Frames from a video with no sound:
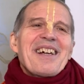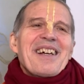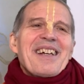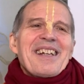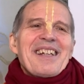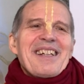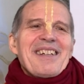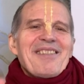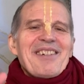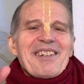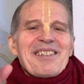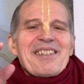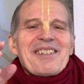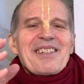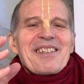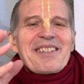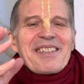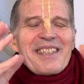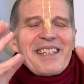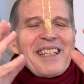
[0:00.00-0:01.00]
He wants
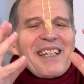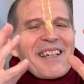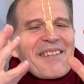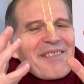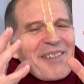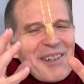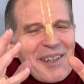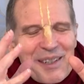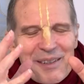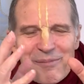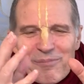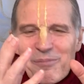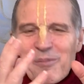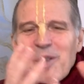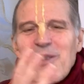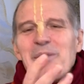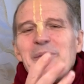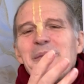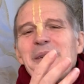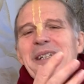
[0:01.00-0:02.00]
to see for a
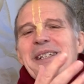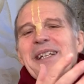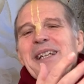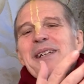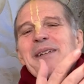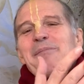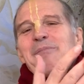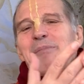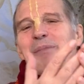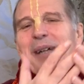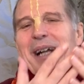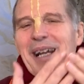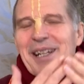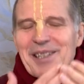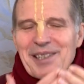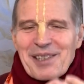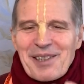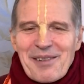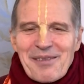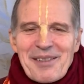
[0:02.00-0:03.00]
moment an
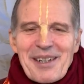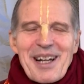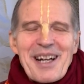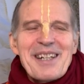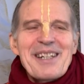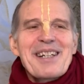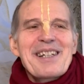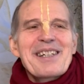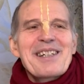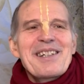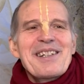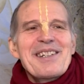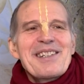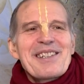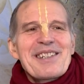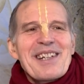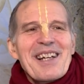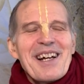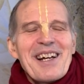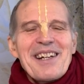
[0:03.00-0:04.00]
impression of Radha and
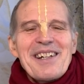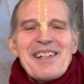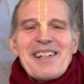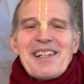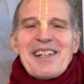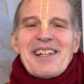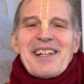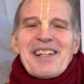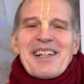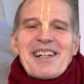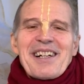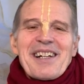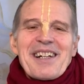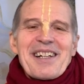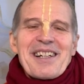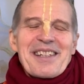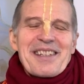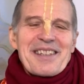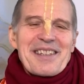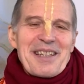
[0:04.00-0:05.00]
Krishna.
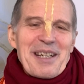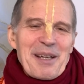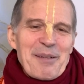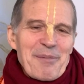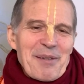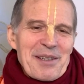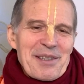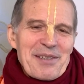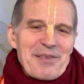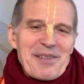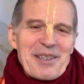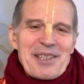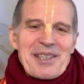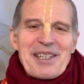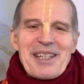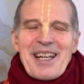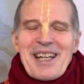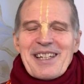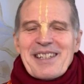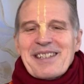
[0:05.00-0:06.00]
The image which
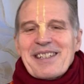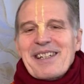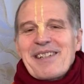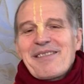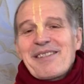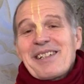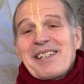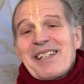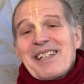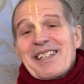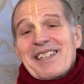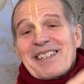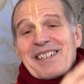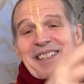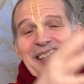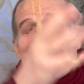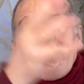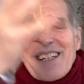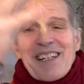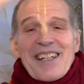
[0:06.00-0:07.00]
he has given is
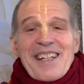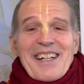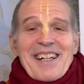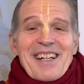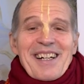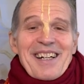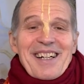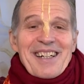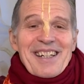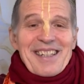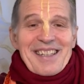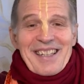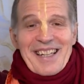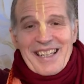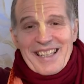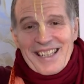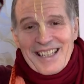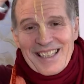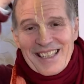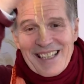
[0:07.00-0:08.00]

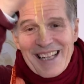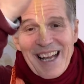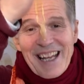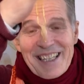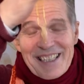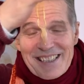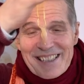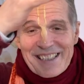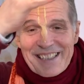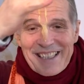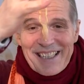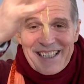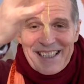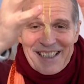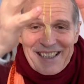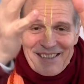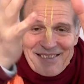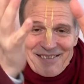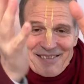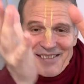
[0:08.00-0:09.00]
like a
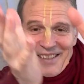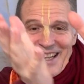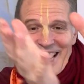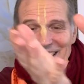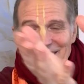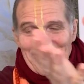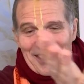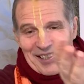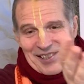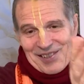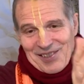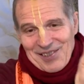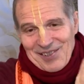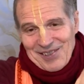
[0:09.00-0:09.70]
lightning flash